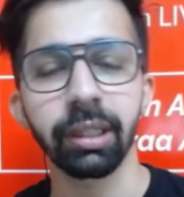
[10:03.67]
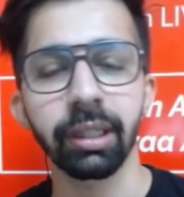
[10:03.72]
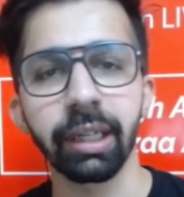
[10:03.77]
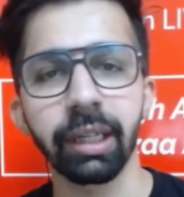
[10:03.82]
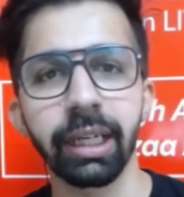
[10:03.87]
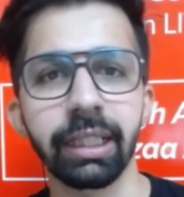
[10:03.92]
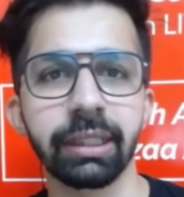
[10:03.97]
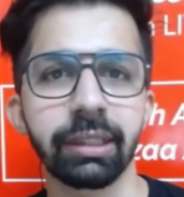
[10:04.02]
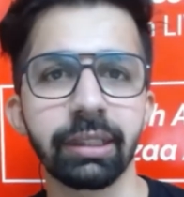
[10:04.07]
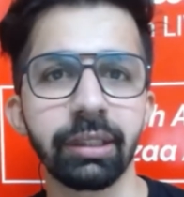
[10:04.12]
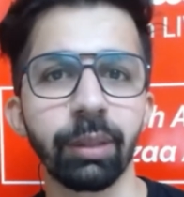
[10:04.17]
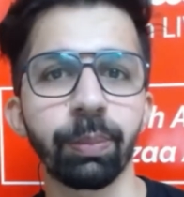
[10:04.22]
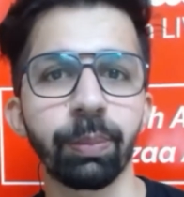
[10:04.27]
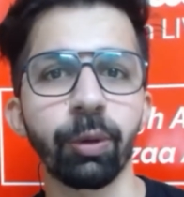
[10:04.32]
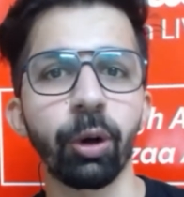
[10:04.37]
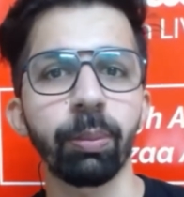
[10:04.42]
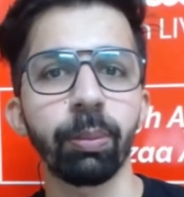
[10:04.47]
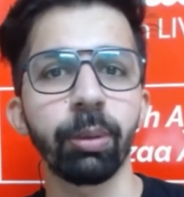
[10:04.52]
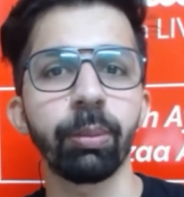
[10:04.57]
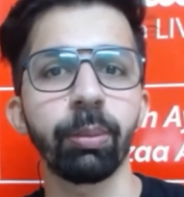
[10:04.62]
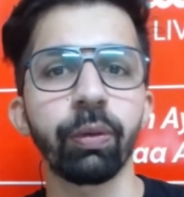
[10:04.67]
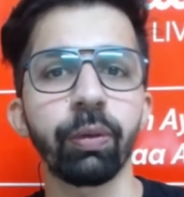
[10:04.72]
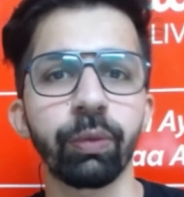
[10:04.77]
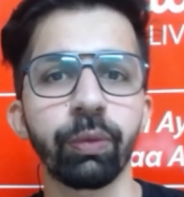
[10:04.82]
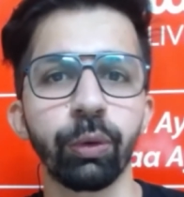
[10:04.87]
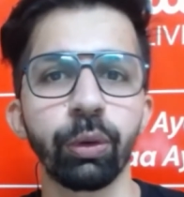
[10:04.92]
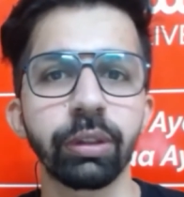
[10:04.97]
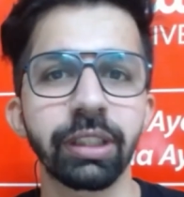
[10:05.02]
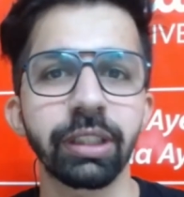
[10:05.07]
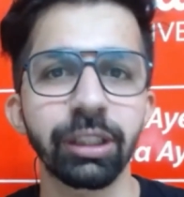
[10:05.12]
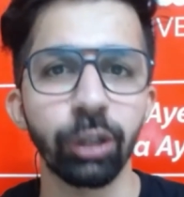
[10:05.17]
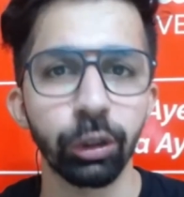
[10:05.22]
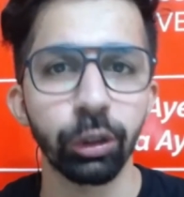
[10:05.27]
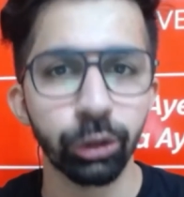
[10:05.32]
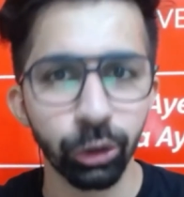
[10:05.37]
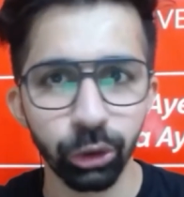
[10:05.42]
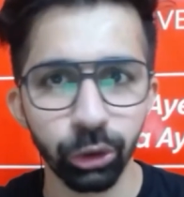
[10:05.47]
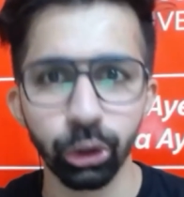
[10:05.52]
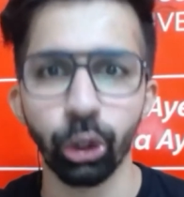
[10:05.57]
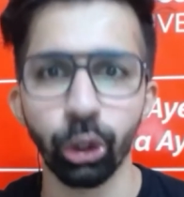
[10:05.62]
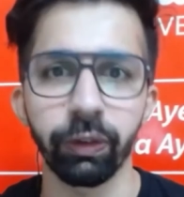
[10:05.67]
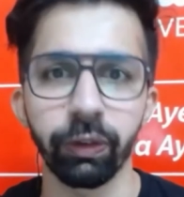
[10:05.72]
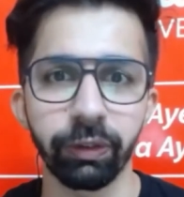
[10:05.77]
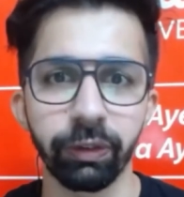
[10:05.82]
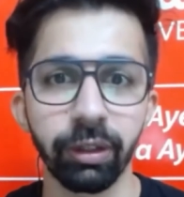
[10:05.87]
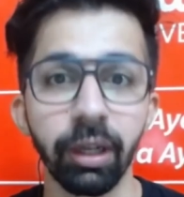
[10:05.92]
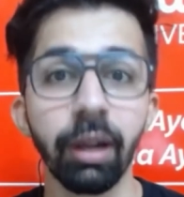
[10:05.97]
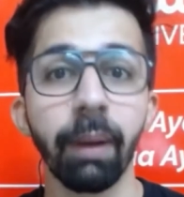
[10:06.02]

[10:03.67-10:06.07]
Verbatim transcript: Guys, the problem of notes is also solved.